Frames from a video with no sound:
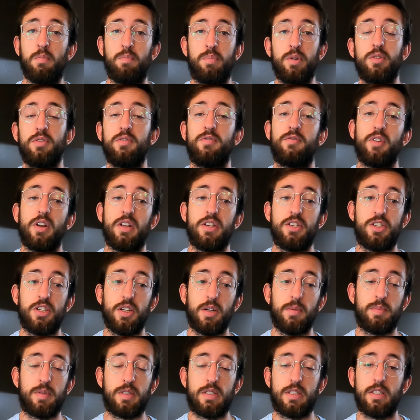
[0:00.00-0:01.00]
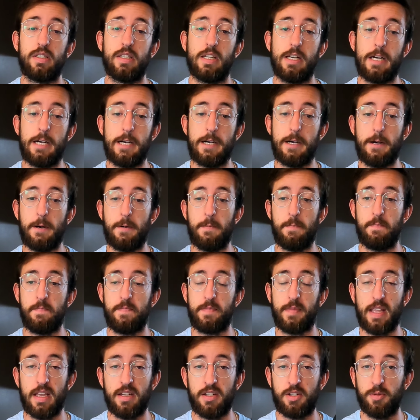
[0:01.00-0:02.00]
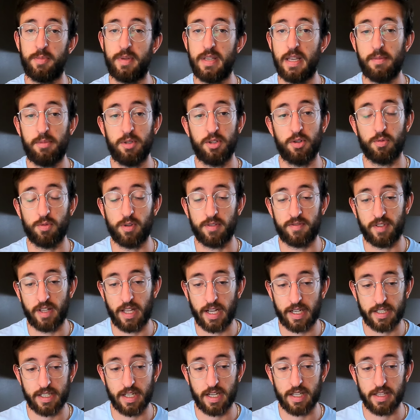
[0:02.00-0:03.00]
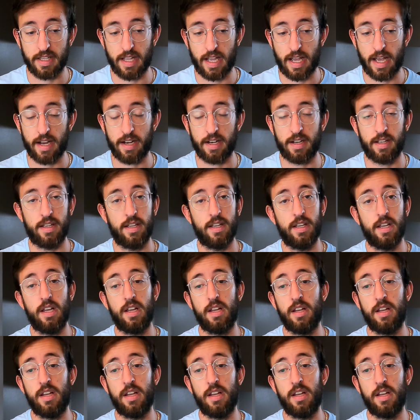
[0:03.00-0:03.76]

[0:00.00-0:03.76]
build friendships, and to be able to reflect on that